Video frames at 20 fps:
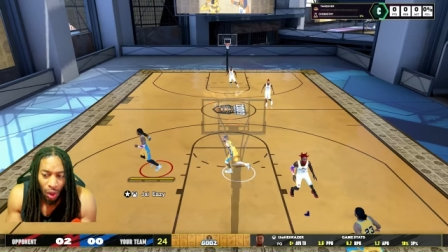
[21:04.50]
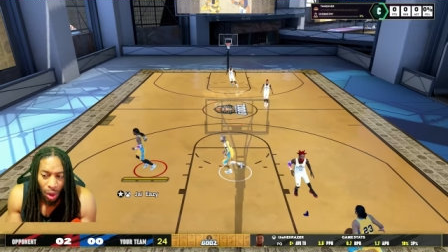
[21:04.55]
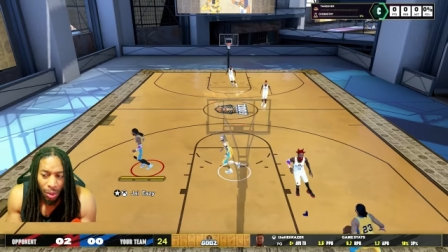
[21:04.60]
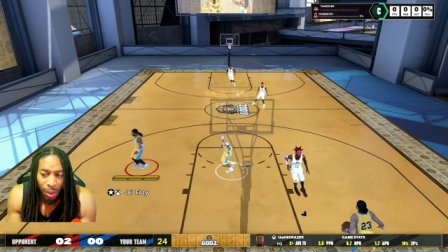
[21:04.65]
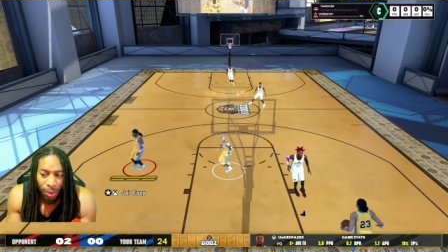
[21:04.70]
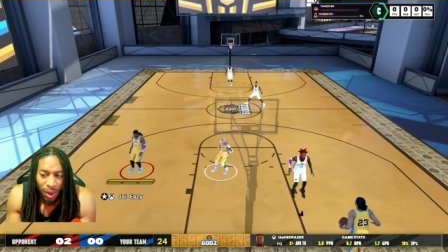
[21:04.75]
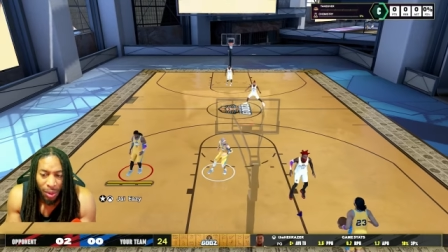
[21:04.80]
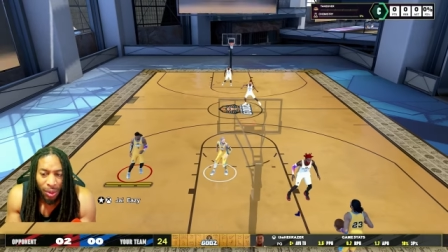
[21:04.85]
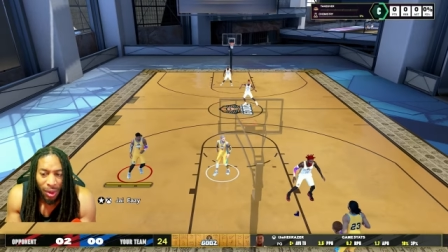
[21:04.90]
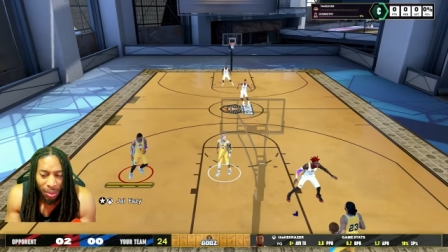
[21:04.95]
normal
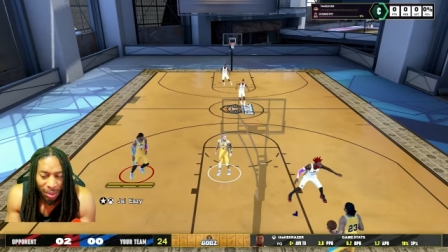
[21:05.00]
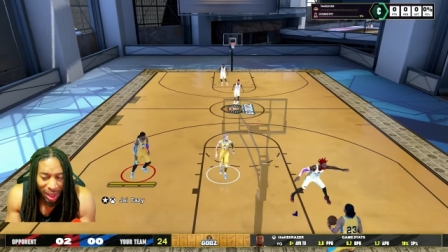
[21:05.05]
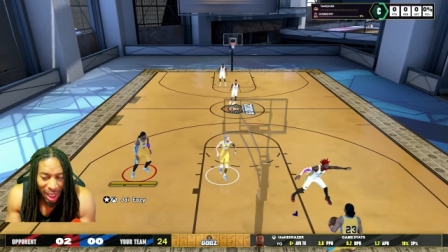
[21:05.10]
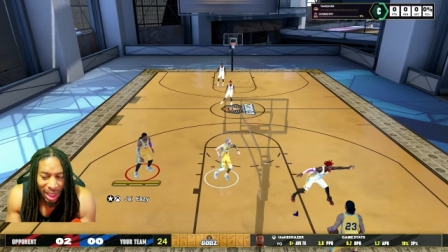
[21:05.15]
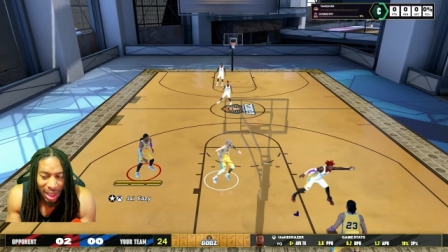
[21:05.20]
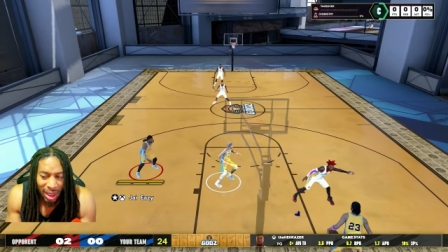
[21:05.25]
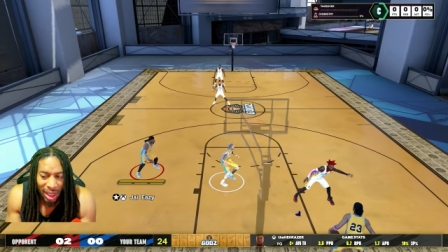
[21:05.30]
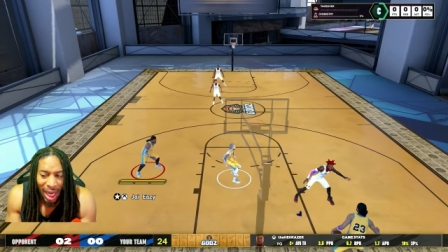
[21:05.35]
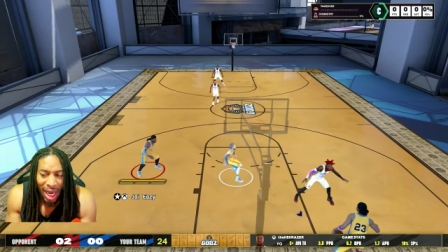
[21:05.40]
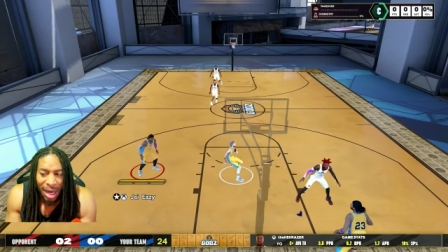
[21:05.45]
people. I'm
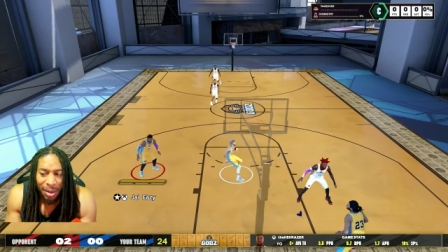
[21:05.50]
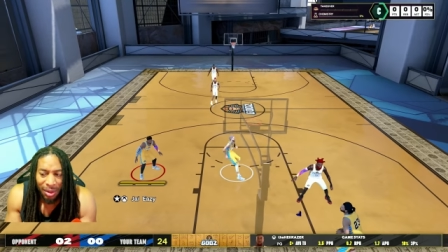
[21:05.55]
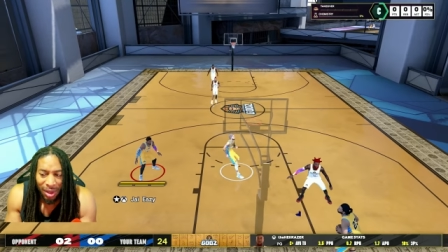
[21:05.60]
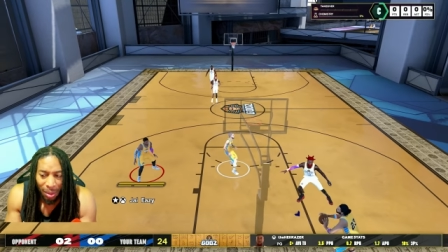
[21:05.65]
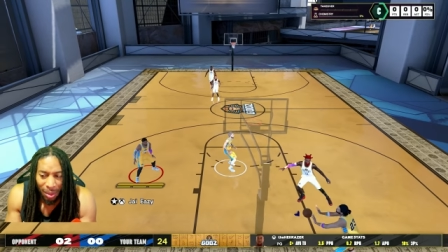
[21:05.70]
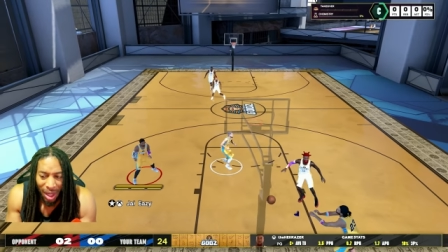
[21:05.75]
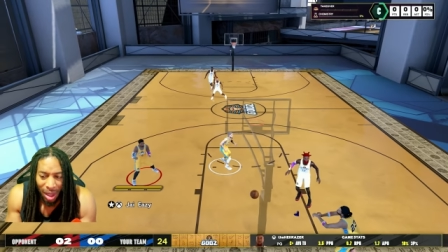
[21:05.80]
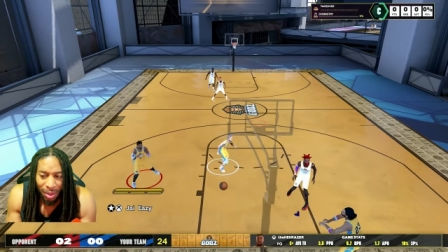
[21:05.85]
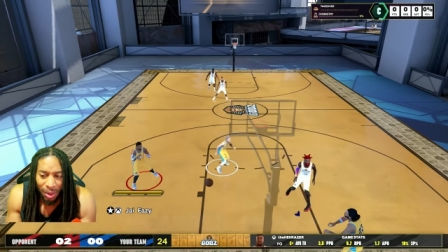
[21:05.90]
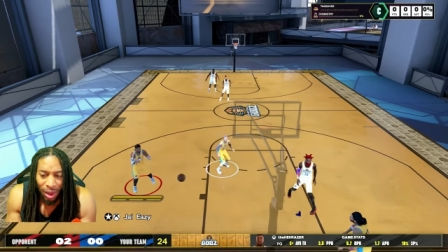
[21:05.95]
getting games.
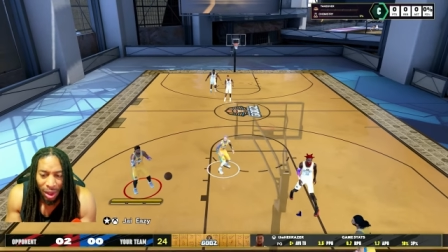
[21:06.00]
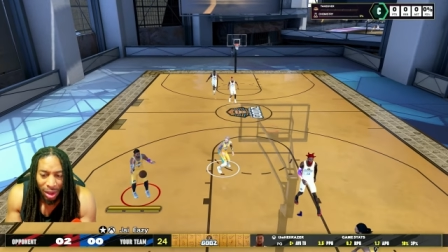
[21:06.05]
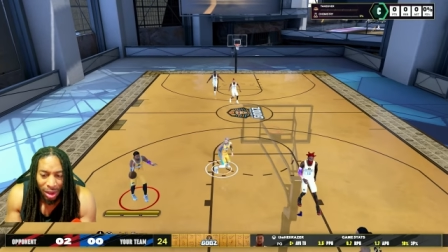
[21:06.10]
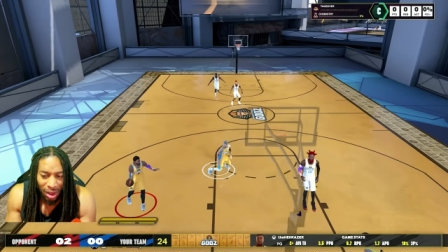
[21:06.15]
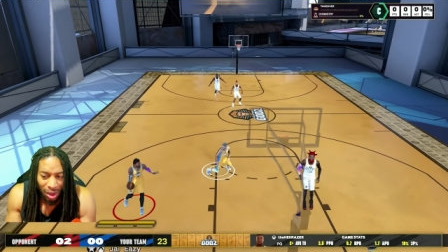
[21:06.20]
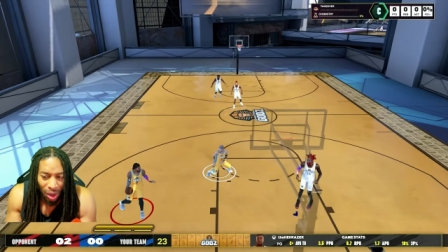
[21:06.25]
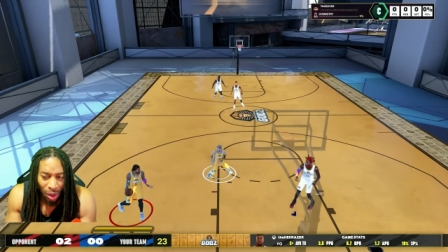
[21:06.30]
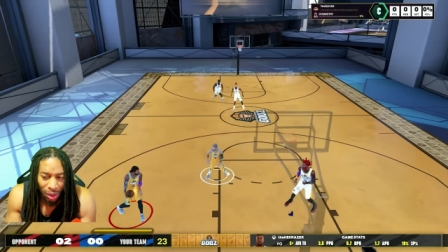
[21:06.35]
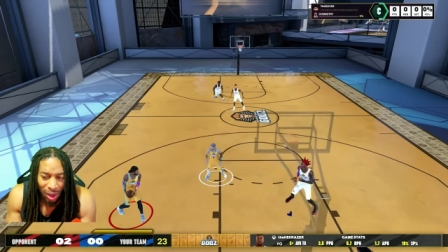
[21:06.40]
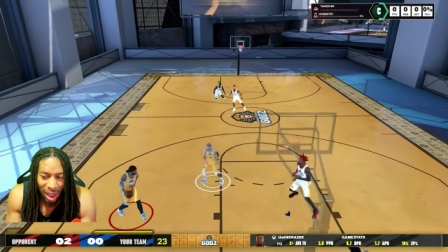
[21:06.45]
I'm able to,
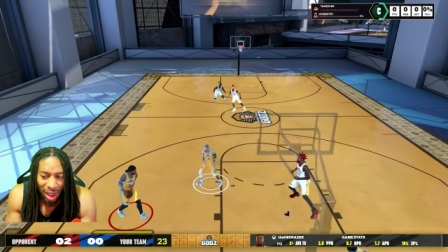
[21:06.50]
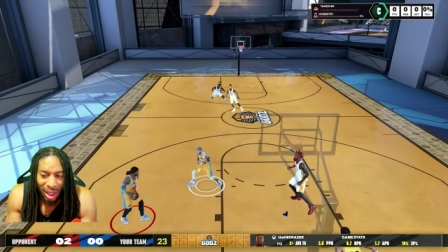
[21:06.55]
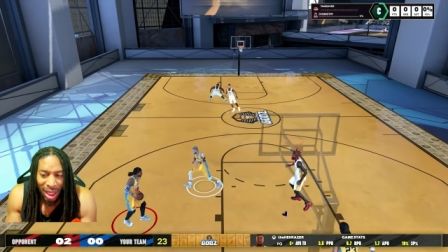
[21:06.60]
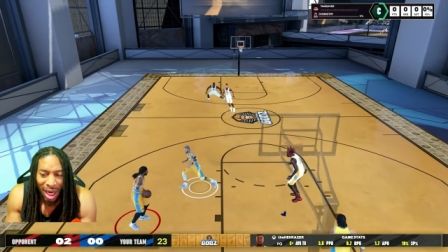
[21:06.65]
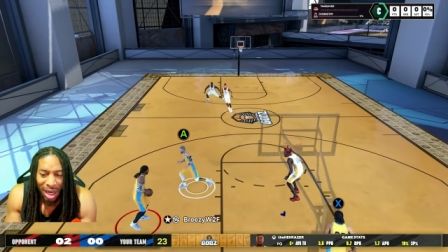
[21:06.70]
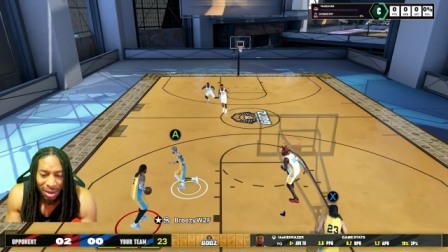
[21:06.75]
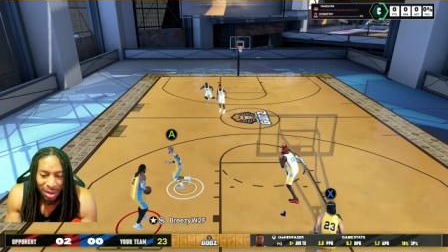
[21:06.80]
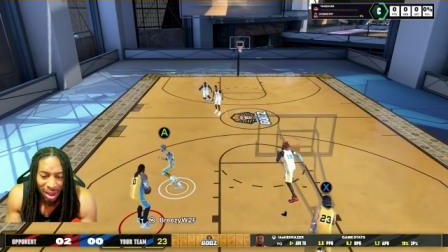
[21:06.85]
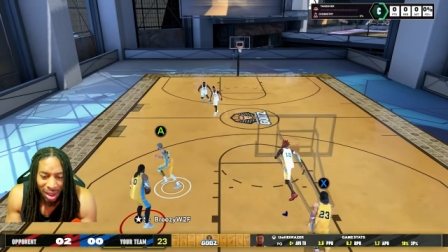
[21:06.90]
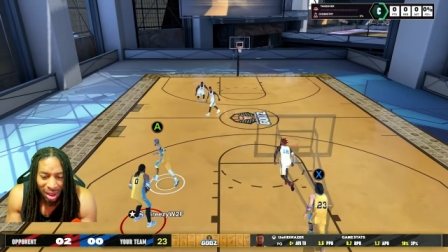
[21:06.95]
you know, get
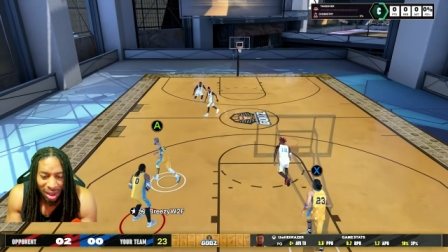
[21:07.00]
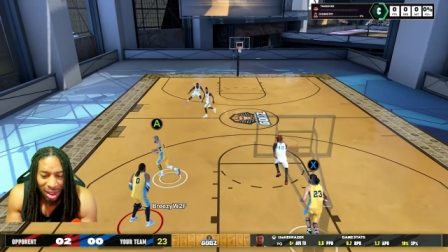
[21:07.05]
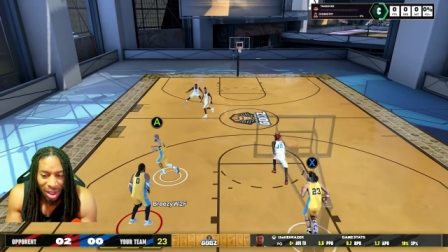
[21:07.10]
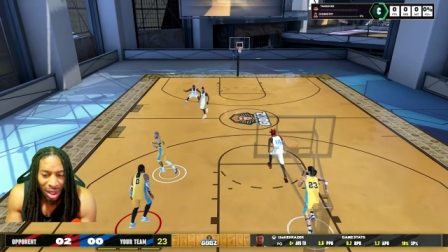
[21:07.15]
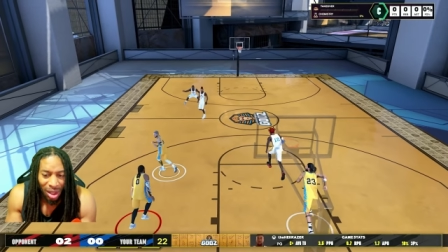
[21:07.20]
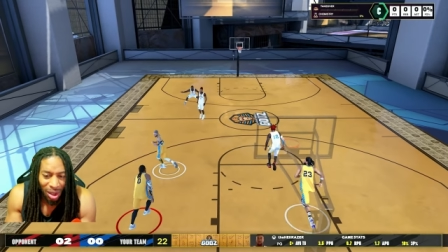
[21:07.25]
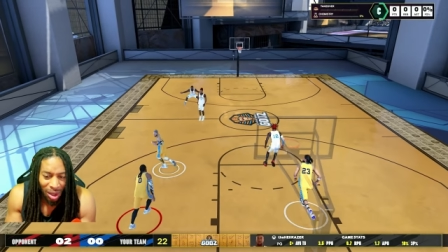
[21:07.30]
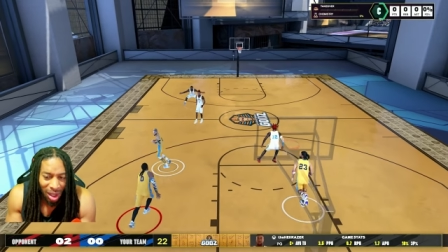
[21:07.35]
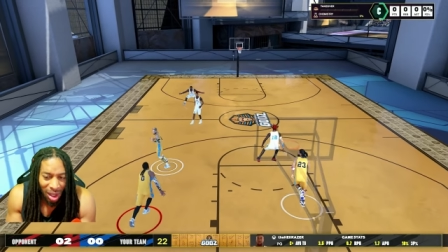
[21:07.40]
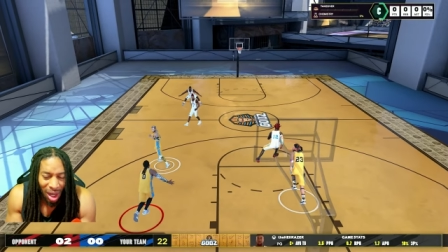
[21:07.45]
games in the
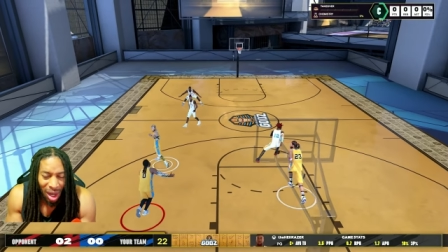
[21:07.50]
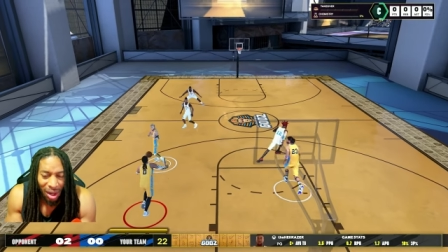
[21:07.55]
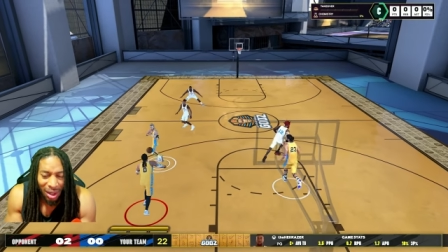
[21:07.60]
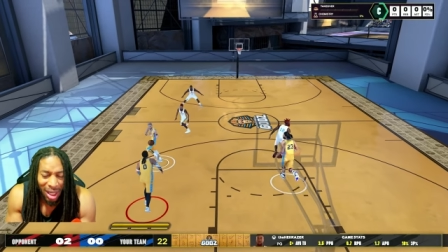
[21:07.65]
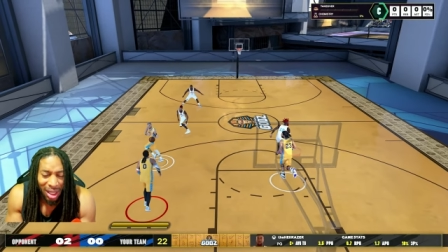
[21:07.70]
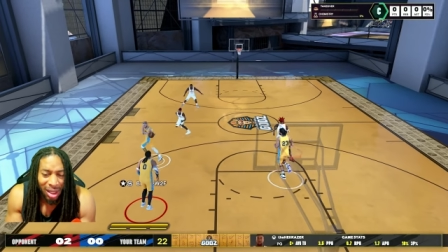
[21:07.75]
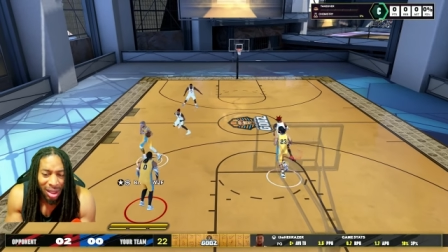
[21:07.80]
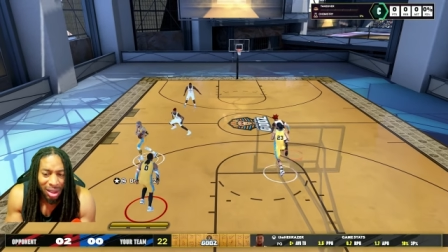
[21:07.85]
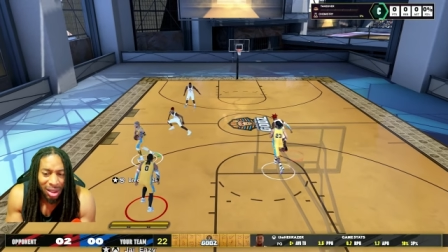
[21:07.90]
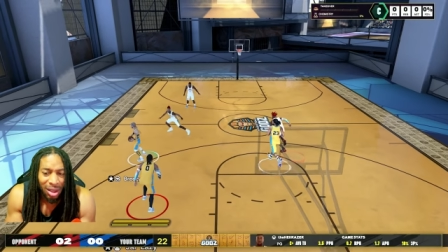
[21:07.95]
theater and all
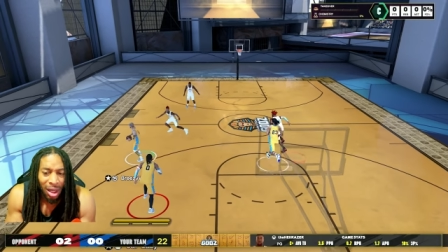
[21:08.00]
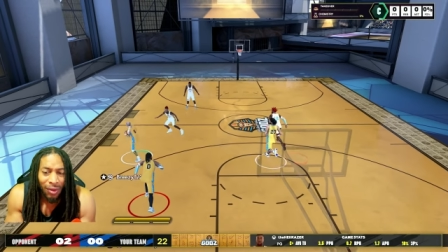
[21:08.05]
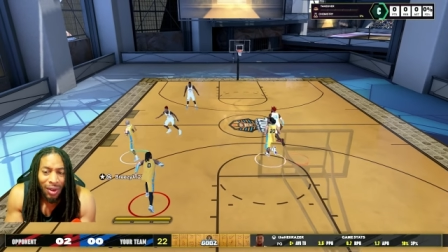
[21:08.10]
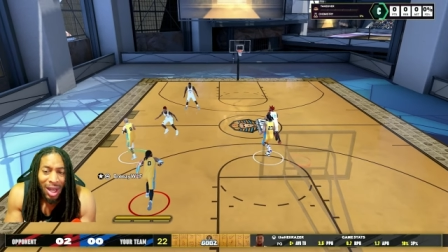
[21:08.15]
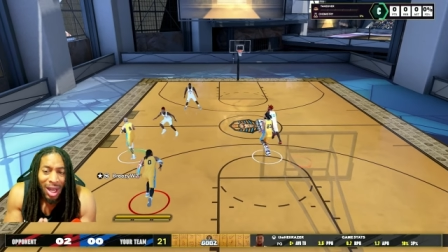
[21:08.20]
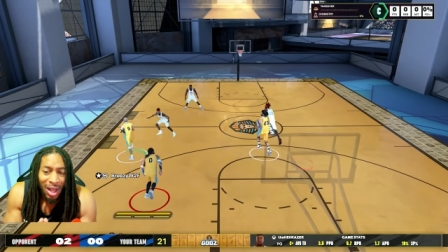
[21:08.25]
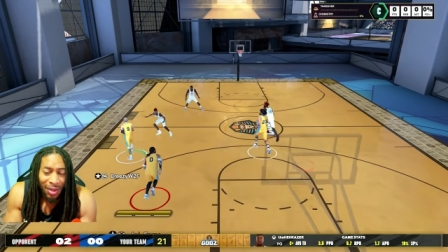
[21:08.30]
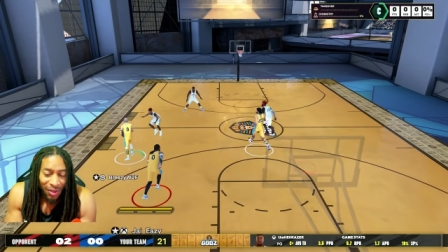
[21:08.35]
that good stuff.